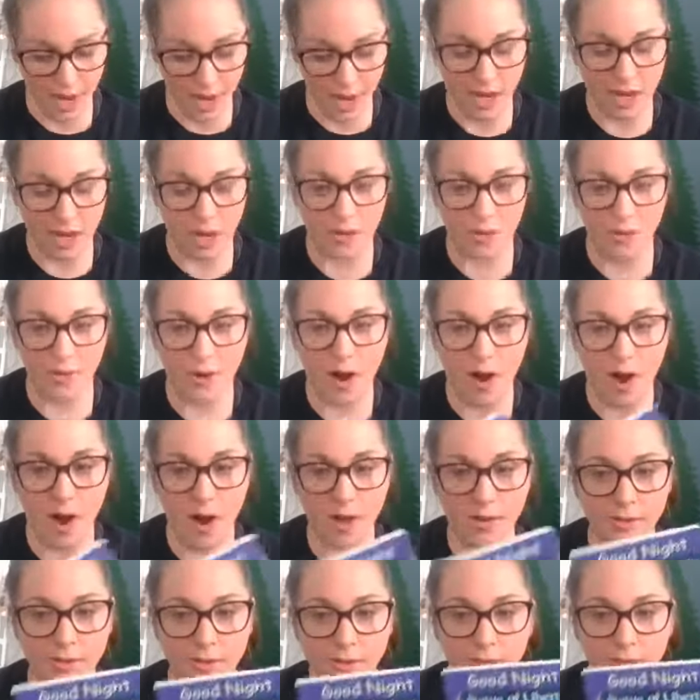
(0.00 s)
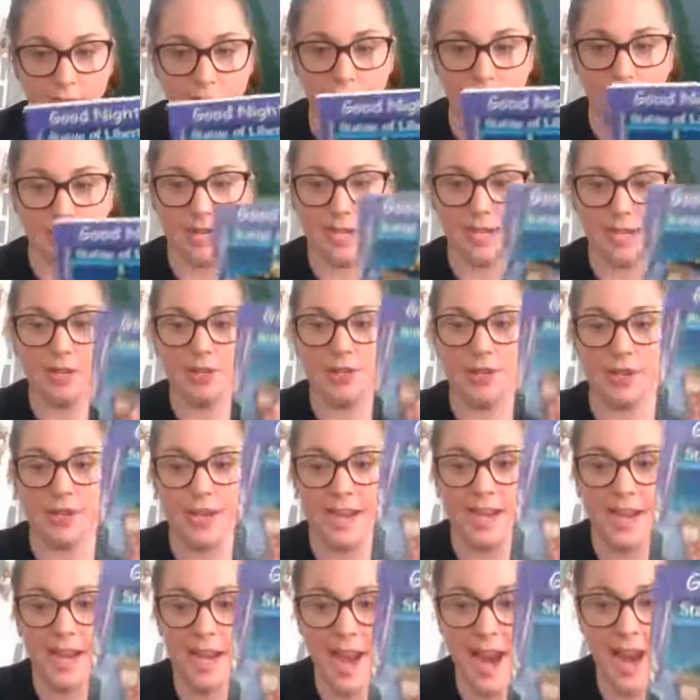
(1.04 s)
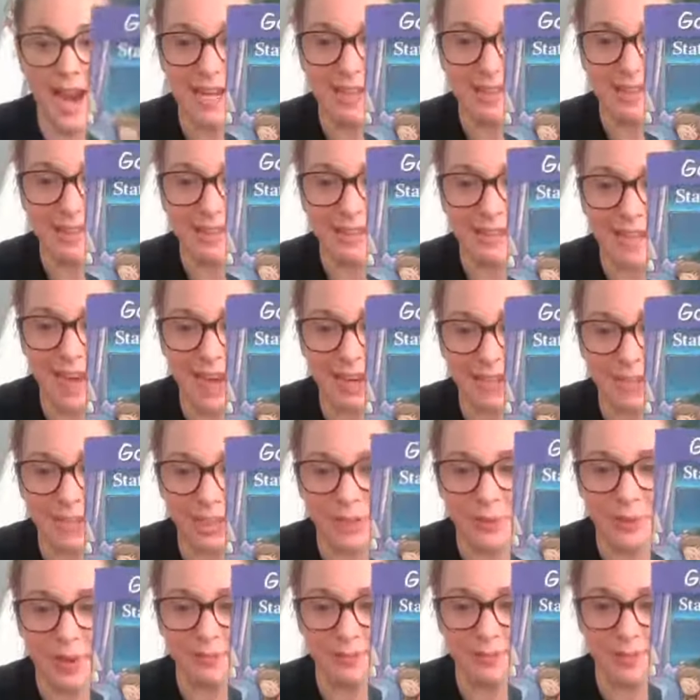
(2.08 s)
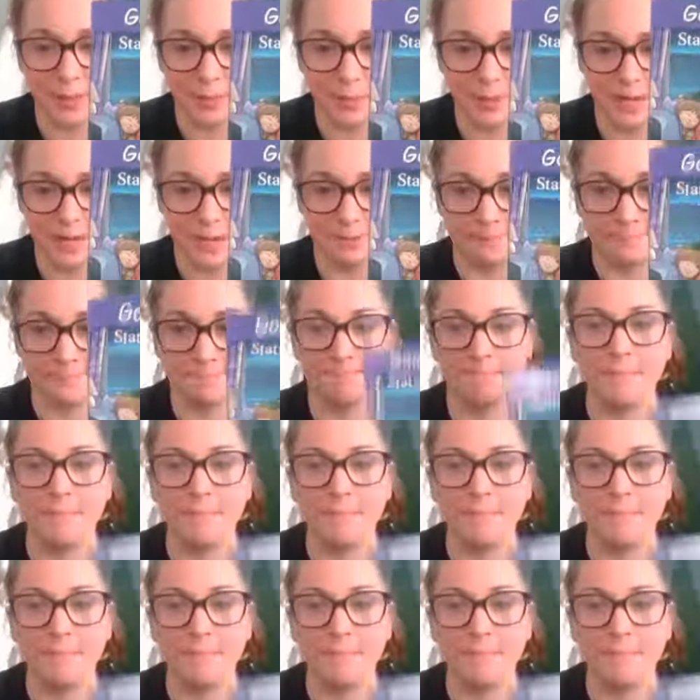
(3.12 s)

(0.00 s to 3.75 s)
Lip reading: And we're also going to read Goodnight, Statue of Liberty.